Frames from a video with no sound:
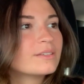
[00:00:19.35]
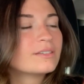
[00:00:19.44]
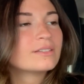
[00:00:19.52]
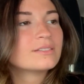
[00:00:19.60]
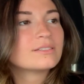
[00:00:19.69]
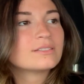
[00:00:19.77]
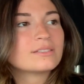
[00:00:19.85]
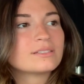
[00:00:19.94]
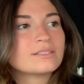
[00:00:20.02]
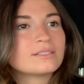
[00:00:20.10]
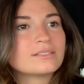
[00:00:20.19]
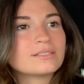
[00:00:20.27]

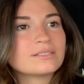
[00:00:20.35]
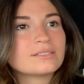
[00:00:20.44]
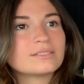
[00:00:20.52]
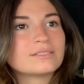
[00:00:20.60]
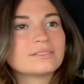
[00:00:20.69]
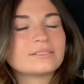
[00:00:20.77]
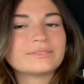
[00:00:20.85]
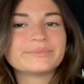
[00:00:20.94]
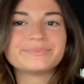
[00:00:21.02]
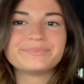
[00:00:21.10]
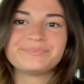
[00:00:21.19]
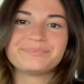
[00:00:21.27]

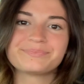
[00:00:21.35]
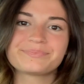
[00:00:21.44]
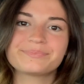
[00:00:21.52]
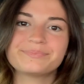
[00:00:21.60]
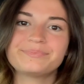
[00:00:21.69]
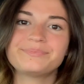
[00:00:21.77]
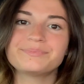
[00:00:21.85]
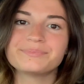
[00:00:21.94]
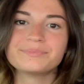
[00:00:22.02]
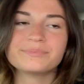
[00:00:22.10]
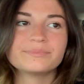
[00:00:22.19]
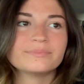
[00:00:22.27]

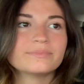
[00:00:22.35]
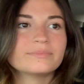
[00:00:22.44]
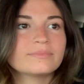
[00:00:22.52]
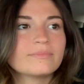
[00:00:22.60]
The person shown says nothing.